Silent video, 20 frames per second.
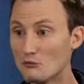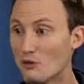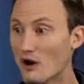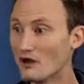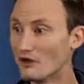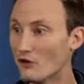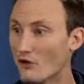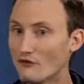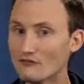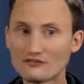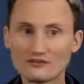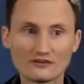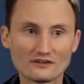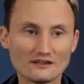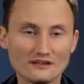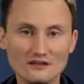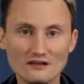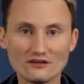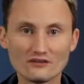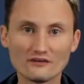while over
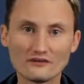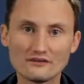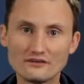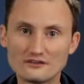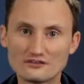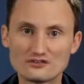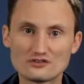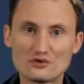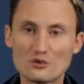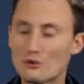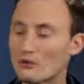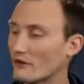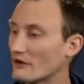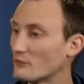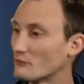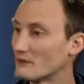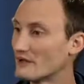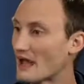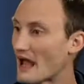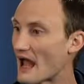here in this story
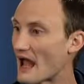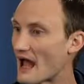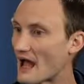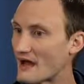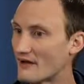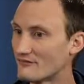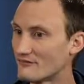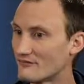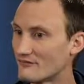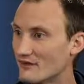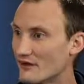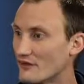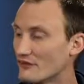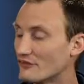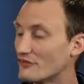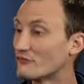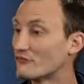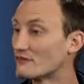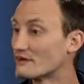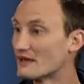we have
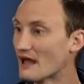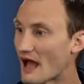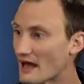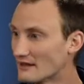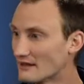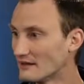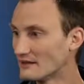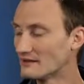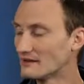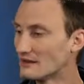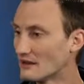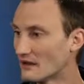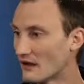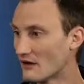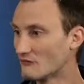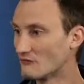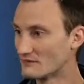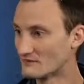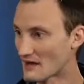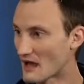the reality
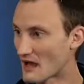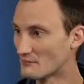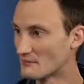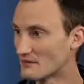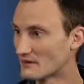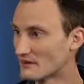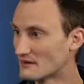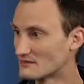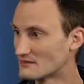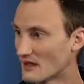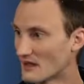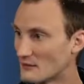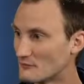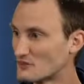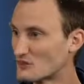of what's happening in Sodom,